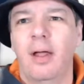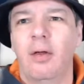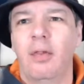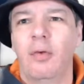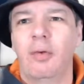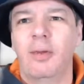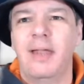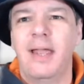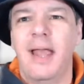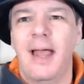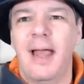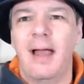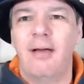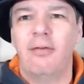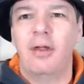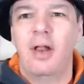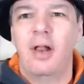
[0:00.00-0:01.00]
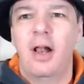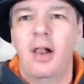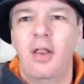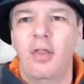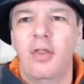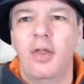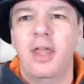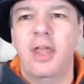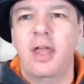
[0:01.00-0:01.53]
we have
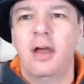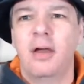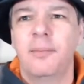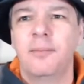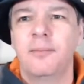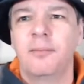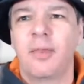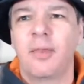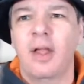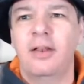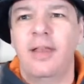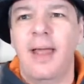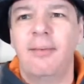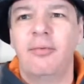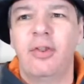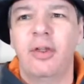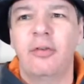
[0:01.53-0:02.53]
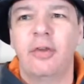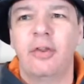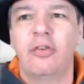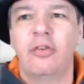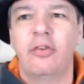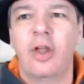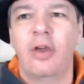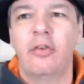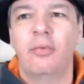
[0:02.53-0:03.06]
the Adaptive
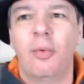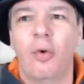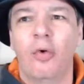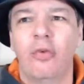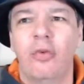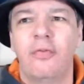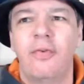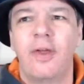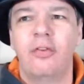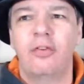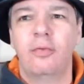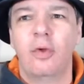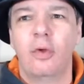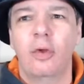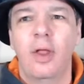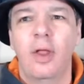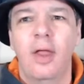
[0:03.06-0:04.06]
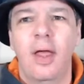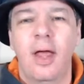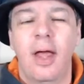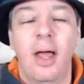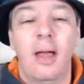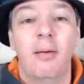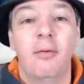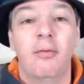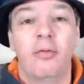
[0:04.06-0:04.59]
Snow Sports Festival
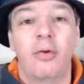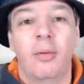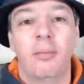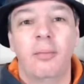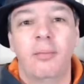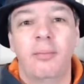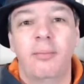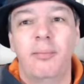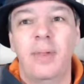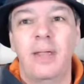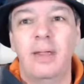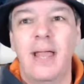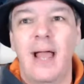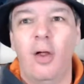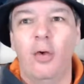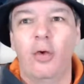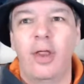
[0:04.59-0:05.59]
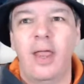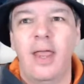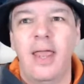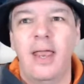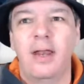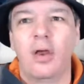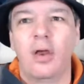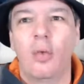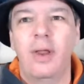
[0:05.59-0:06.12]
from being held
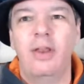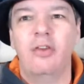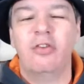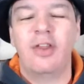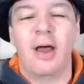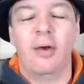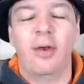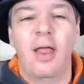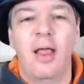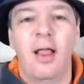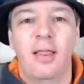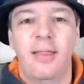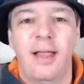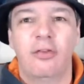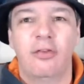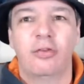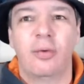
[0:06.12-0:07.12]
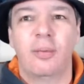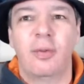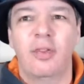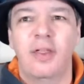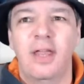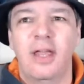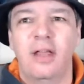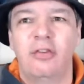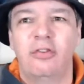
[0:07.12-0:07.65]
in Queenstown. That's from
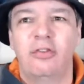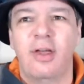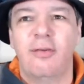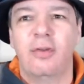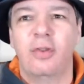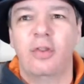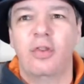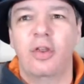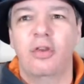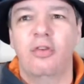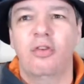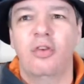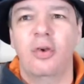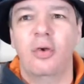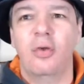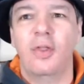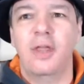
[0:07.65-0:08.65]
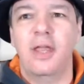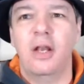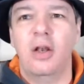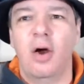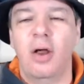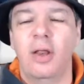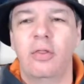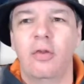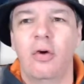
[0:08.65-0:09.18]
the 7th to the
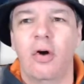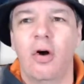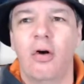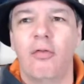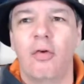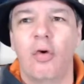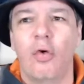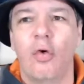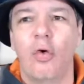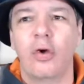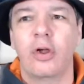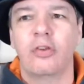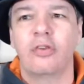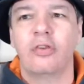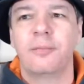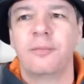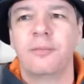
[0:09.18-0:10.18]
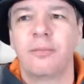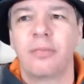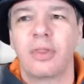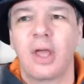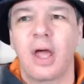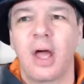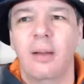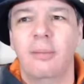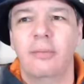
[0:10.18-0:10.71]
9th of August.
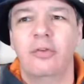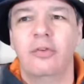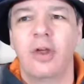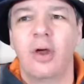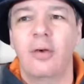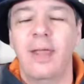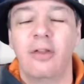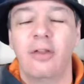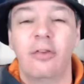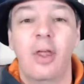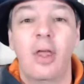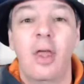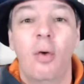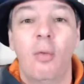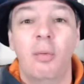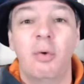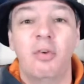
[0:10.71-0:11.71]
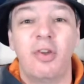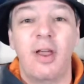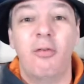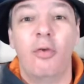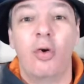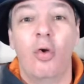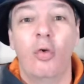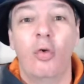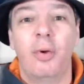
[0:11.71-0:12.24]
So yes, we wish
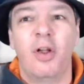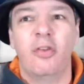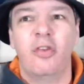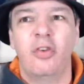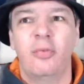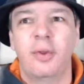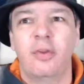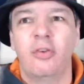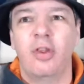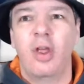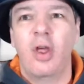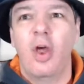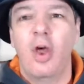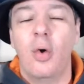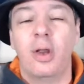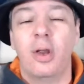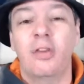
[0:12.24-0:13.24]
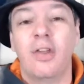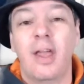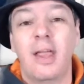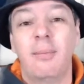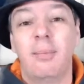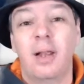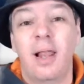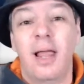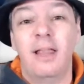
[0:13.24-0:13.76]
all participants who are going
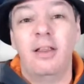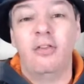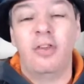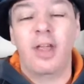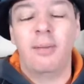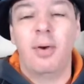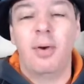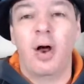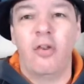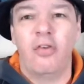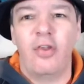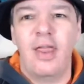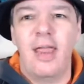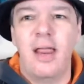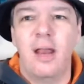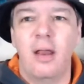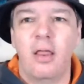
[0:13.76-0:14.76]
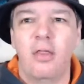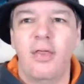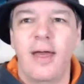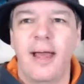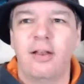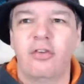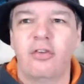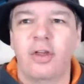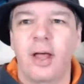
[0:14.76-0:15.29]
to take part in
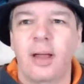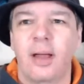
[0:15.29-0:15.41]
that